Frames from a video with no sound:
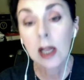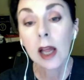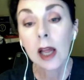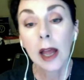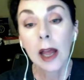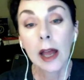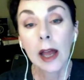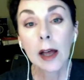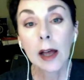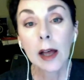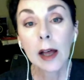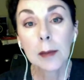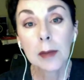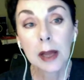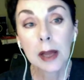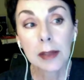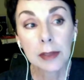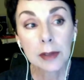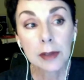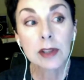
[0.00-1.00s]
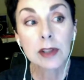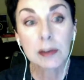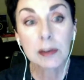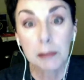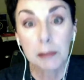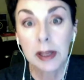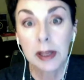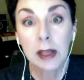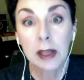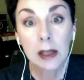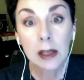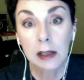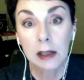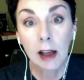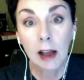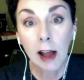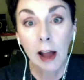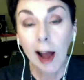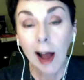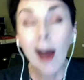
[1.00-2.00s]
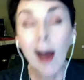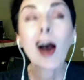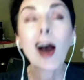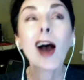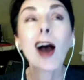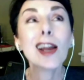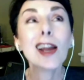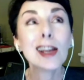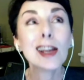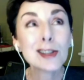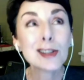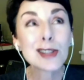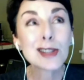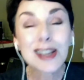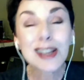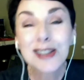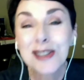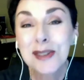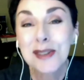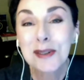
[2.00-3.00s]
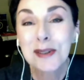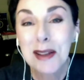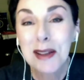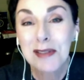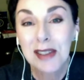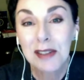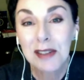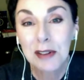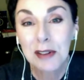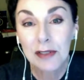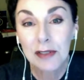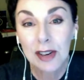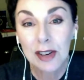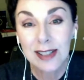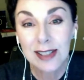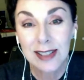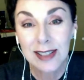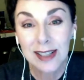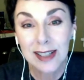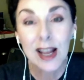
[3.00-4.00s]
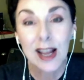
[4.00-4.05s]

And those have been, here's one of my favorite phrases.